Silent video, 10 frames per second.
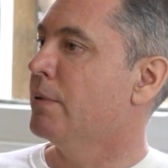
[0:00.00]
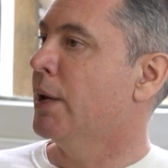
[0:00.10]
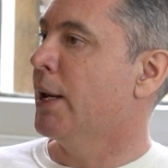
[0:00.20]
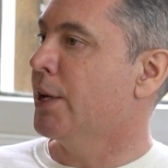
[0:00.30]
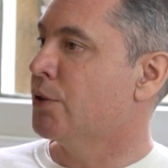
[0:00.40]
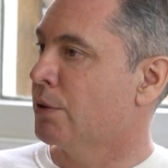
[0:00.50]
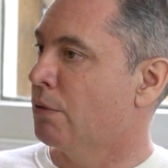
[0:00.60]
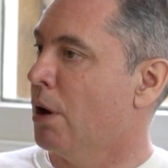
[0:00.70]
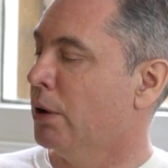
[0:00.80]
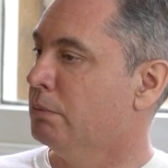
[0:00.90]

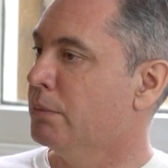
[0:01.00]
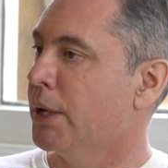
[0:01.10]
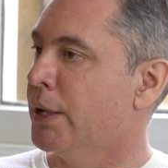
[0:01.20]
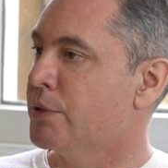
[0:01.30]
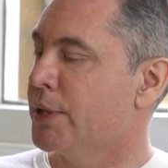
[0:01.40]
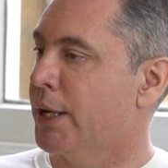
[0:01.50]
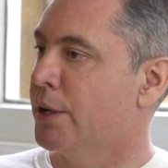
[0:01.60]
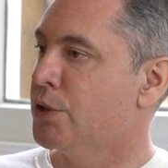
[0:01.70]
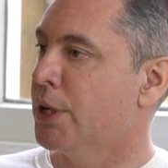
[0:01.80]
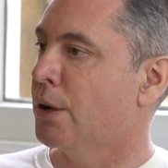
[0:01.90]
later on in
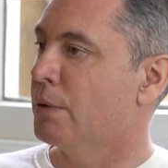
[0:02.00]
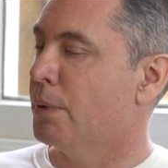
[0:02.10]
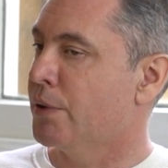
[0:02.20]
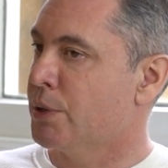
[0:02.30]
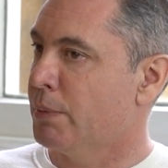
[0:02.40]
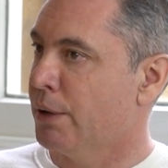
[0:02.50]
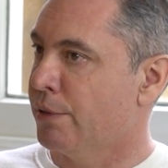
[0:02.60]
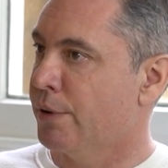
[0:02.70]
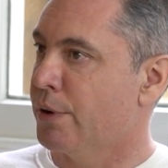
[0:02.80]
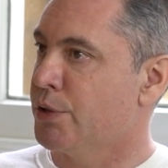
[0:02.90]
second year and possibly in
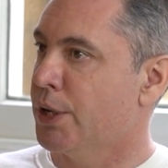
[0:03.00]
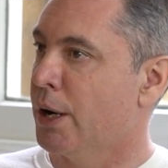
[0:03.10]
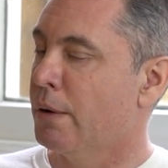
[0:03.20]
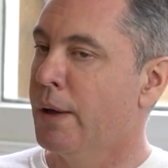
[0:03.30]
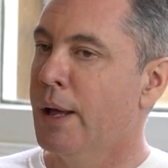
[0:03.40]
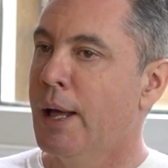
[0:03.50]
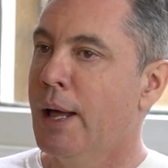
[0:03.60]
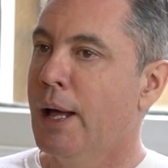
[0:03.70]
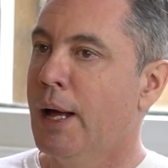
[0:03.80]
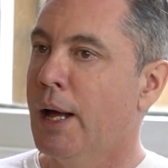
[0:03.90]
third year.
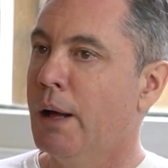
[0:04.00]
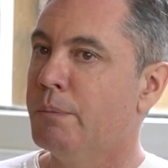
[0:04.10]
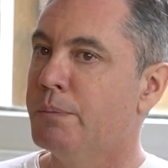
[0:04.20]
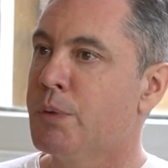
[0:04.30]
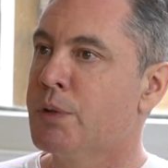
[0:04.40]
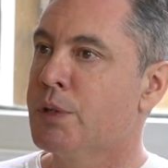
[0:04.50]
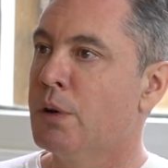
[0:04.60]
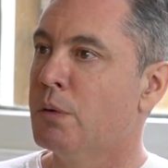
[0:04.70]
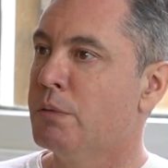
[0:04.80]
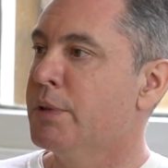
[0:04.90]

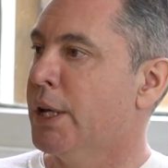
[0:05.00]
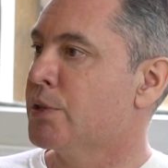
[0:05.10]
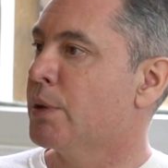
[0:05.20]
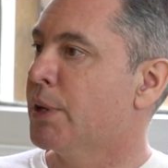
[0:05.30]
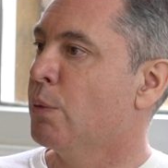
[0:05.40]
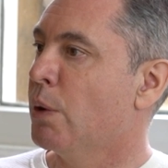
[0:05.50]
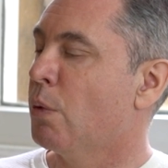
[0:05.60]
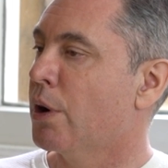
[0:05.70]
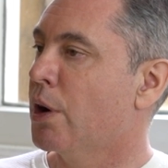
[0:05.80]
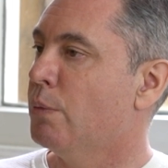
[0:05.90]
So yeah, it's something we
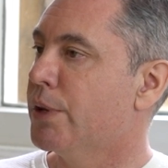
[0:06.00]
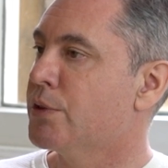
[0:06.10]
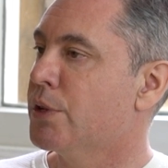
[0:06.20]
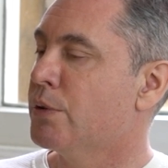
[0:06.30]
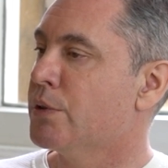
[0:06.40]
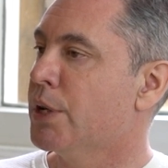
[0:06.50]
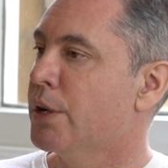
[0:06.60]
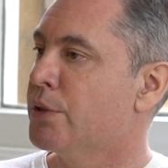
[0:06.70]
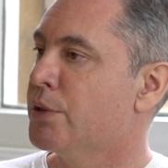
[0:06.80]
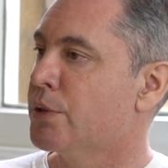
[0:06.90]
work on with students
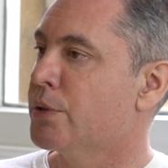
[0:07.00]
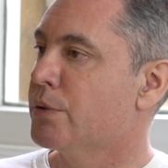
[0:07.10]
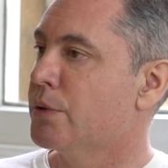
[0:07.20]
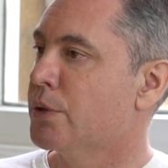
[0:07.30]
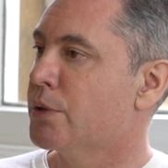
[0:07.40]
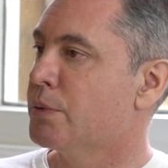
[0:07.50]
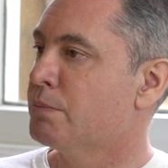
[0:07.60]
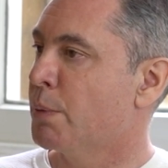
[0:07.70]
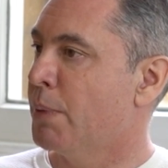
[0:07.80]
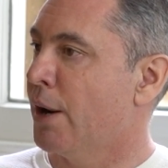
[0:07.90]
here to
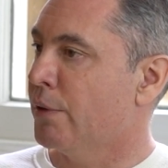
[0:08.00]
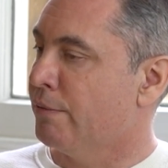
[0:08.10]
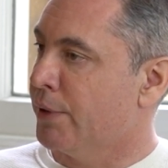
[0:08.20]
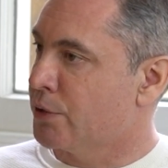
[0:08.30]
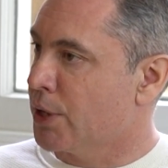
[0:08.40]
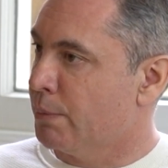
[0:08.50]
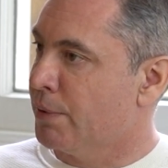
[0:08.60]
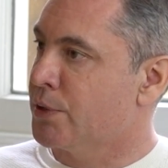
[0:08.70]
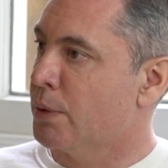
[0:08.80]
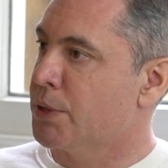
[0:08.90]
just prepare them for the type
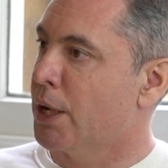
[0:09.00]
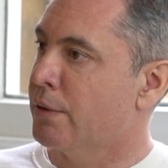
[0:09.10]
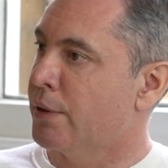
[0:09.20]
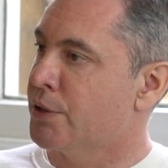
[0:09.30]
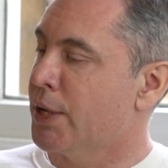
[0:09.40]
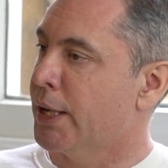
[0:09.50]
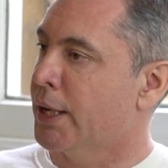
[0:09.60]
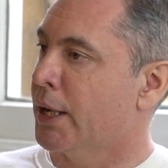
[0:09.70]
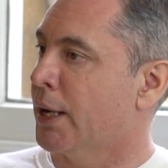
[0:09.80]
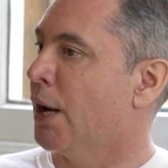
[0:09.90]
of subject they're
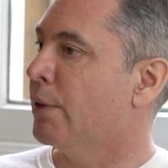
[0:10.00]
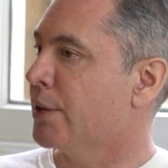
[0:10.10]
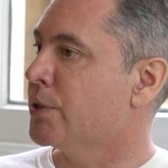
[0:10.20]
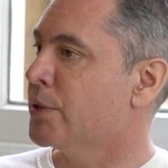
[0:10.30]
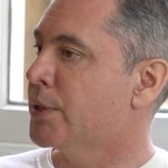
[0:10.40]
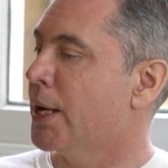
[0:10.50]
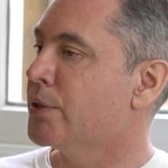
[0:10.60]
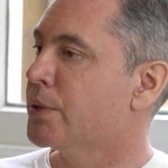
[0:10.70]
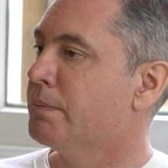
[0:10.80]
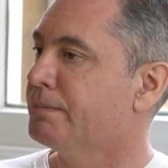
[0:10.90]
taking and how that's
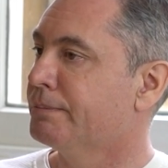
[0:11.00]
assessed.